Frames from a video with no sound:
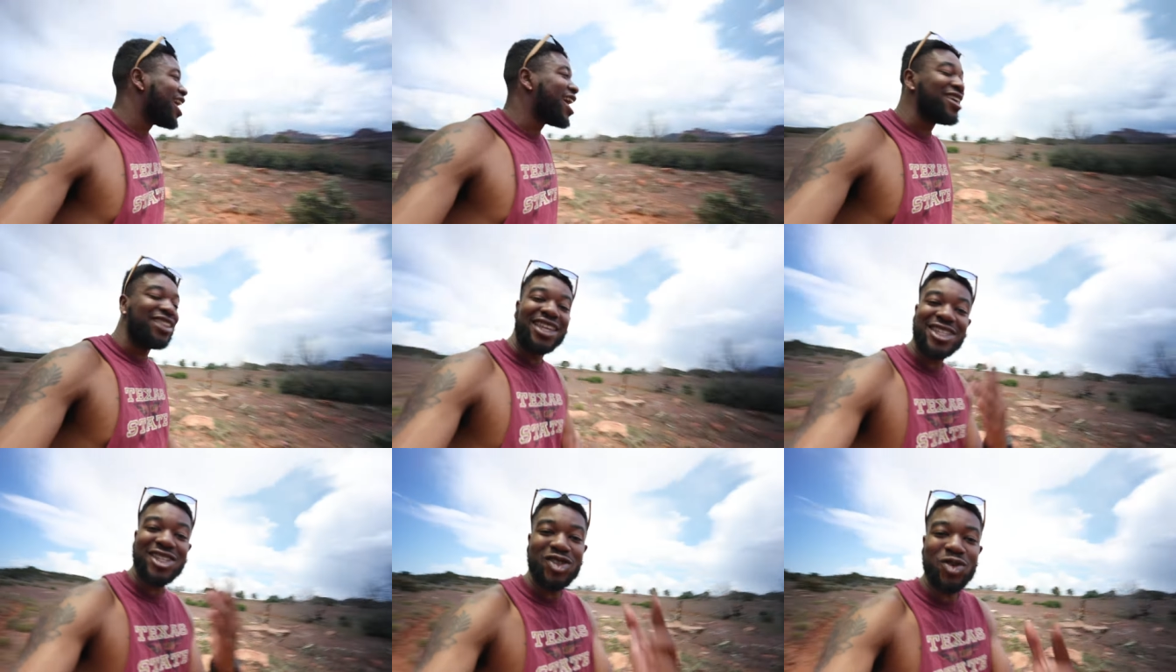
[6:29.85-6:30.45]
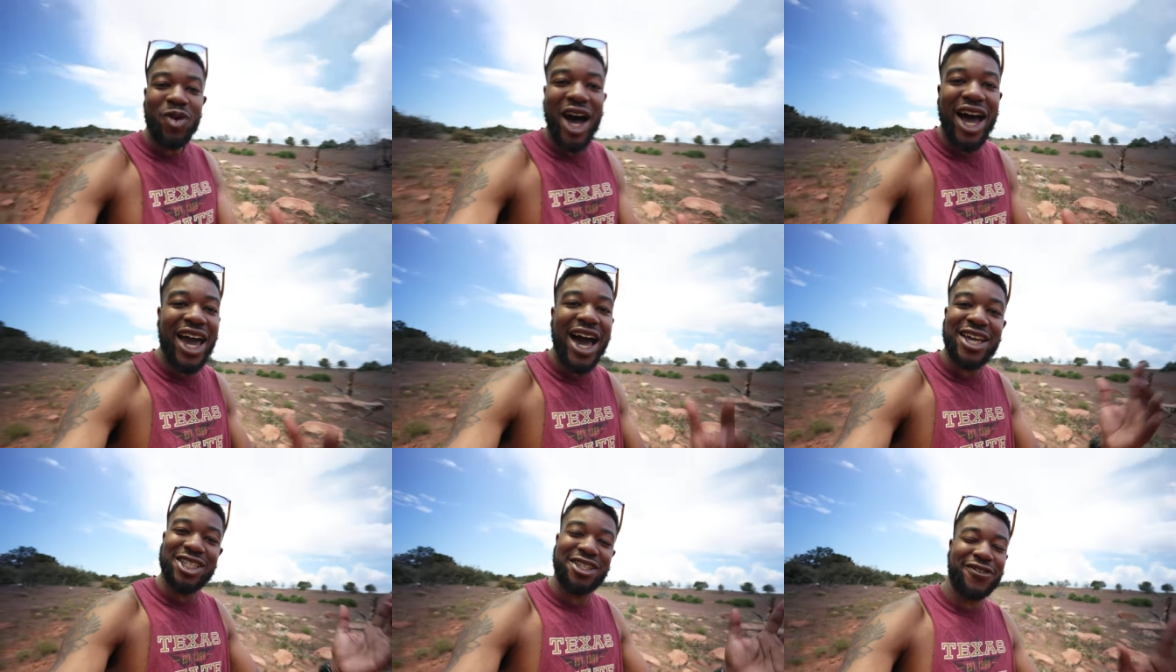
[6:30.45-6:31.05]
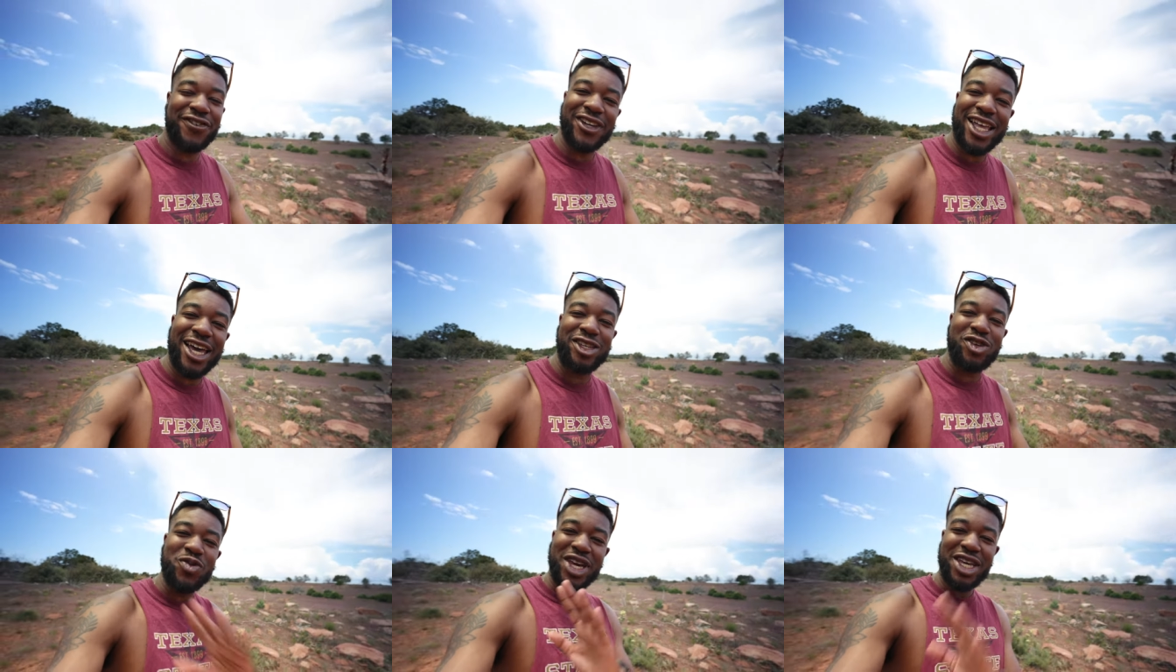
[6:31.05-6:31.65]
And this is why I just feel
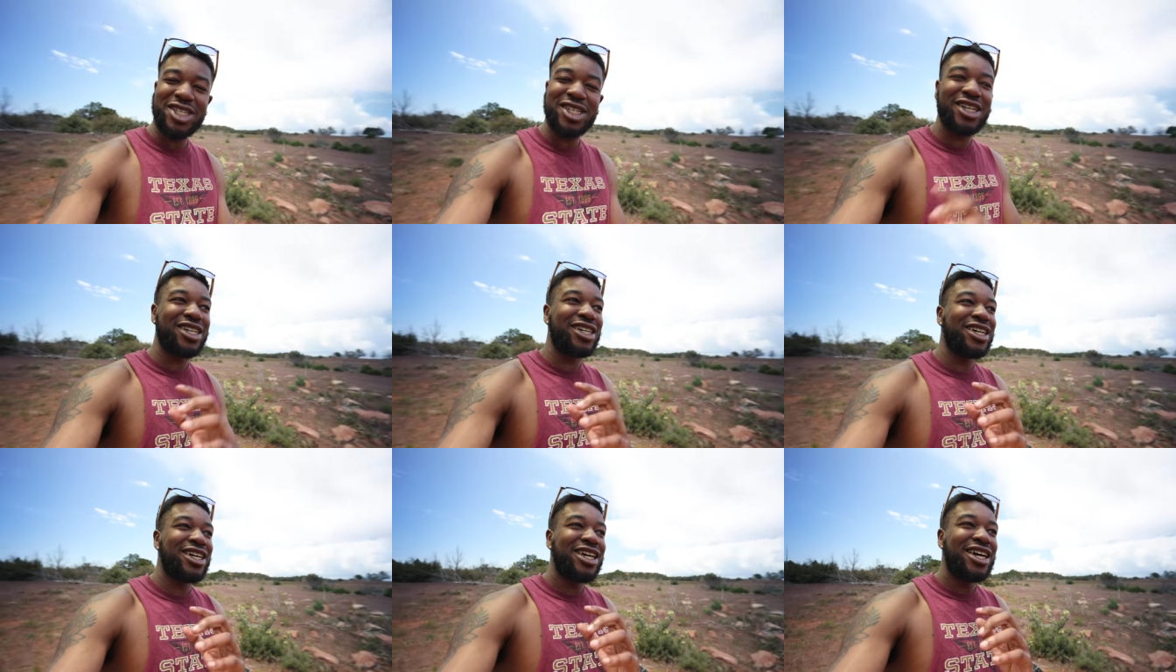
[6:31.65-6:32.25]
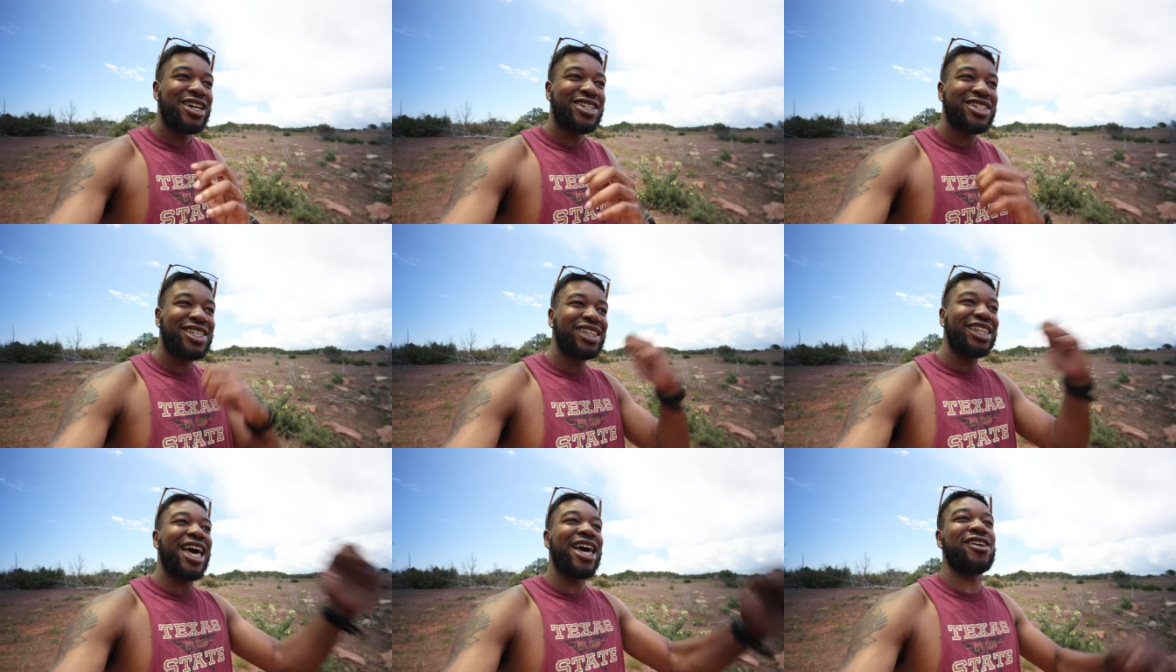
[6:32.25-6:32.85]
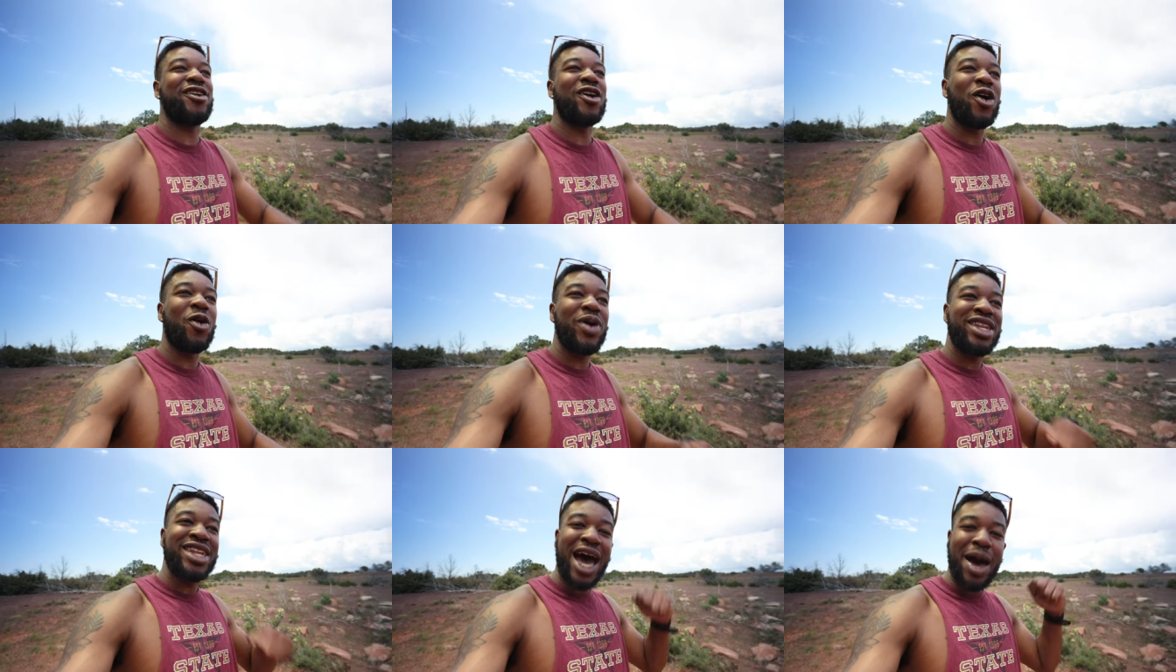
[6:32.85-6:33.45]
like you need to just let go
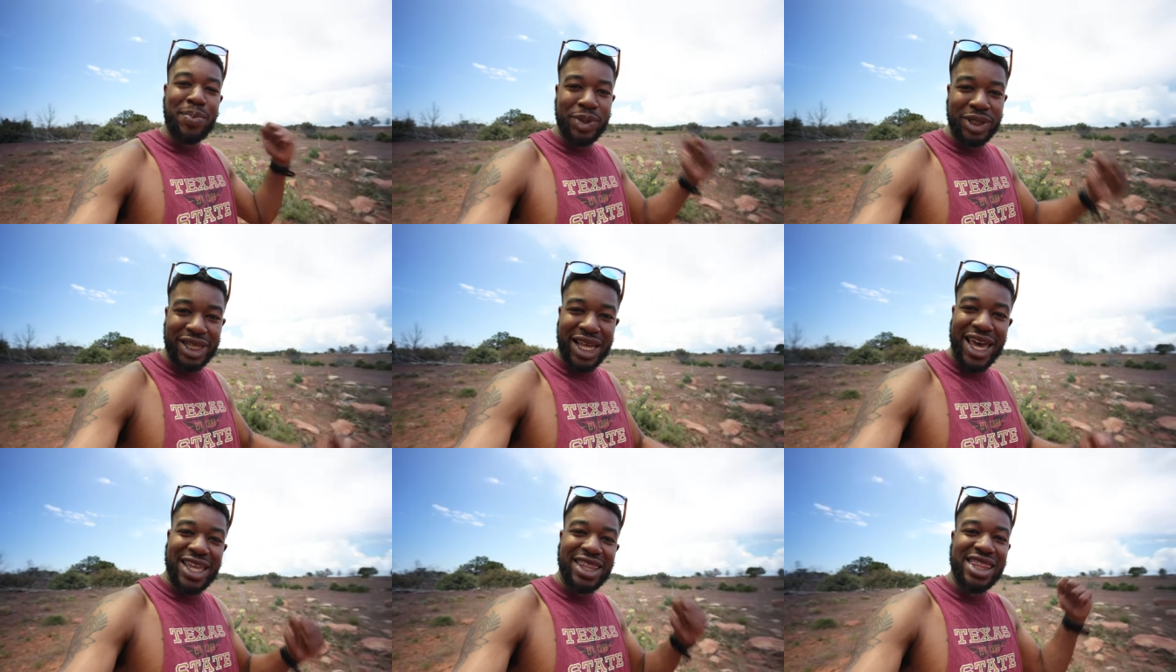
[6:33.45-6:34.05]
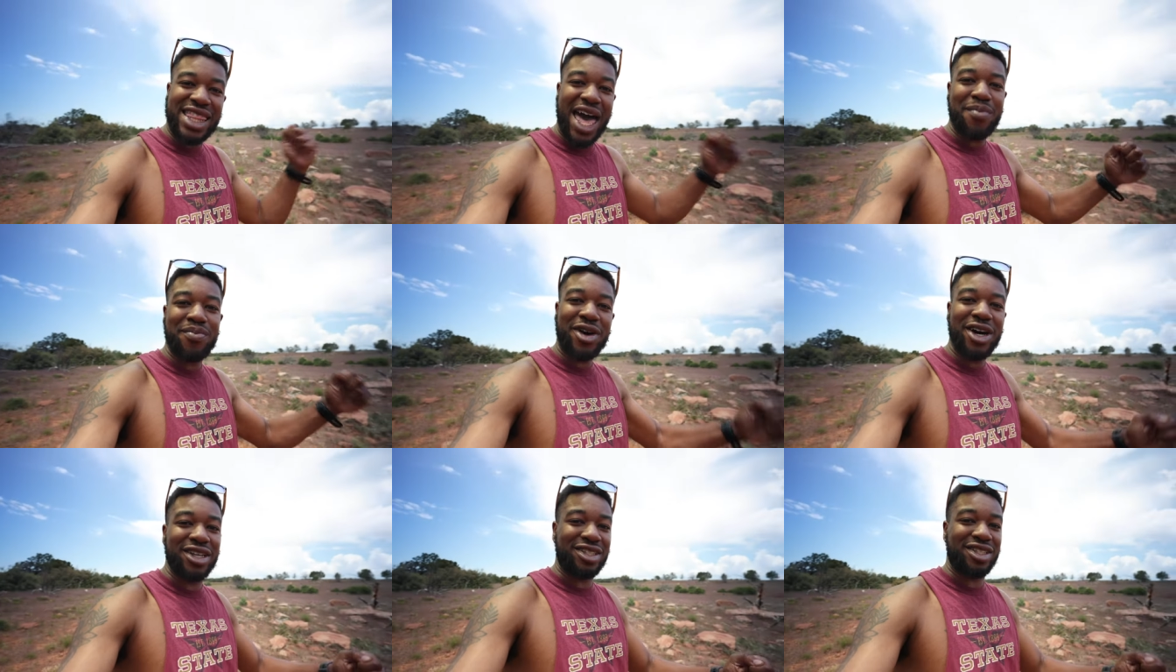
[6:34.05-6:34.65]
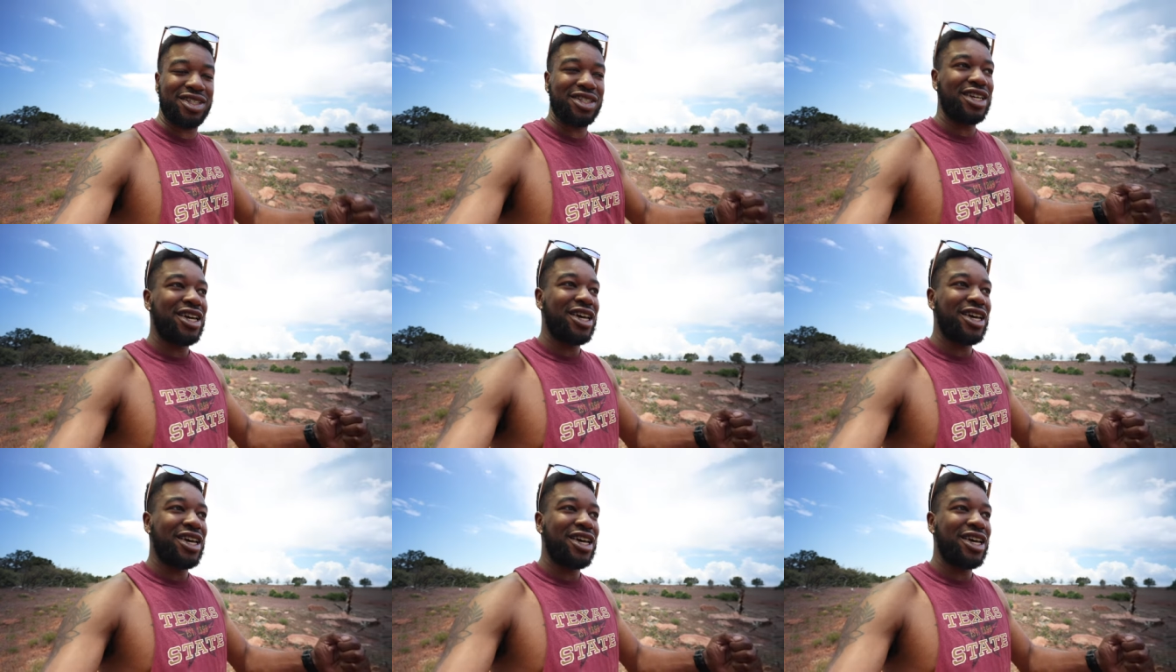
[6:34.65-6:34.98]
and not plan that much.